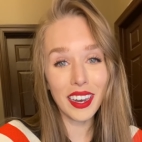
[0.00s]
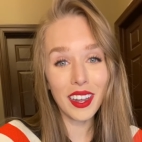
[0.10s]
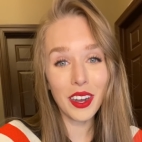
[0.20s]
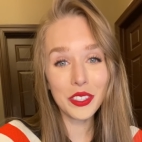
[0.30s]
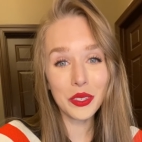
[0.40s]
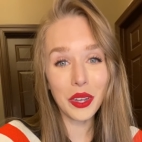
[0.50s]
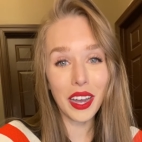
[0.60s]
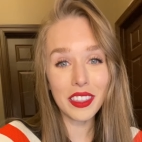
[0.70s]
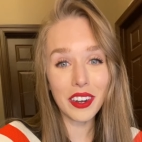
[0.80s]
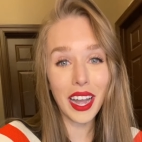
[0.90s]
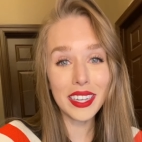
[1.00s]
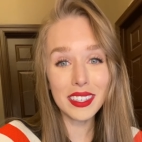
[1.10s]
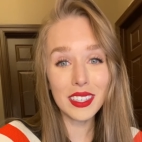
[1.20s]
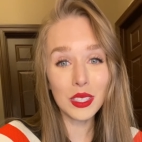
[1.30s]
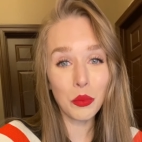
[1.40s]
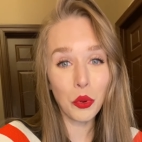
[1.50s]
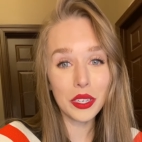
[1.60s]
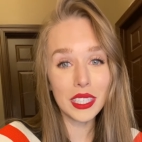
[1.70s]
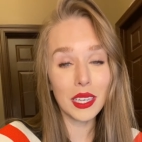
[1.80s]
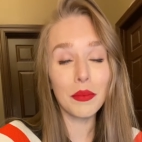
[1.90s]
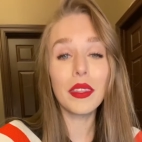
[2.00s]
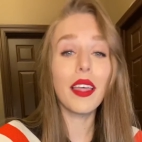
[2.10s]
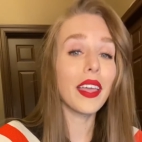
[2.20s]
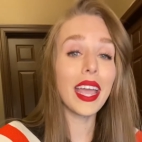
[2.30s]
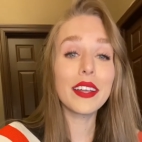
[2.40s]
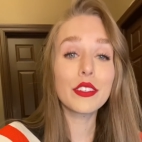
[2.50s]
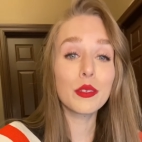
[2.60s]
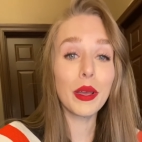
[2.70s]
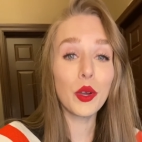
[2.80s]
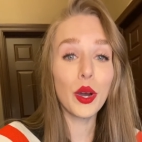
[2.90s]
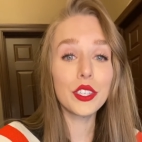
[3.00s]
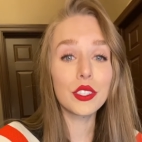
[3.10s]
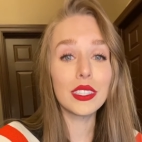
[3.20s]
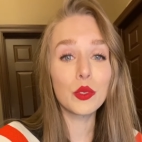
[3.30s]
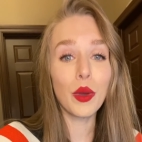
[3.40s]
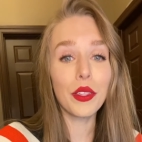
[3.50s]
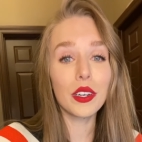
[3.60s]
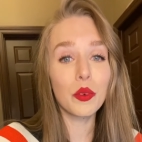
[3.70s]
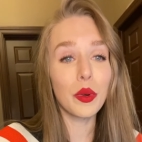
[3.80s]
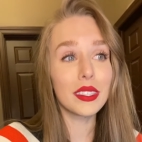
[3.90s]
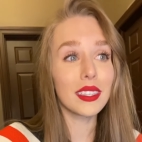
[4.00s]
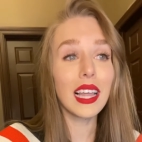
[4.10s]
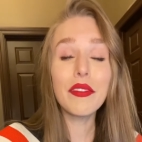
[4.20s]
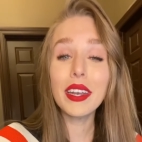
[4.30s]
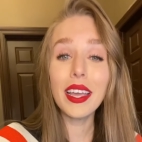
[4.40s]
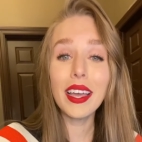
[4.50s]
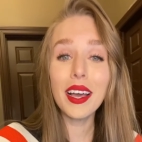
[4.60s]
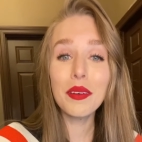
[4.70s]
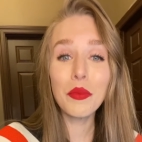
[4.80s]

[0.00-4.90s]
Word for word: I also got their IT support team and they answered my questions whether it was 11 a.m.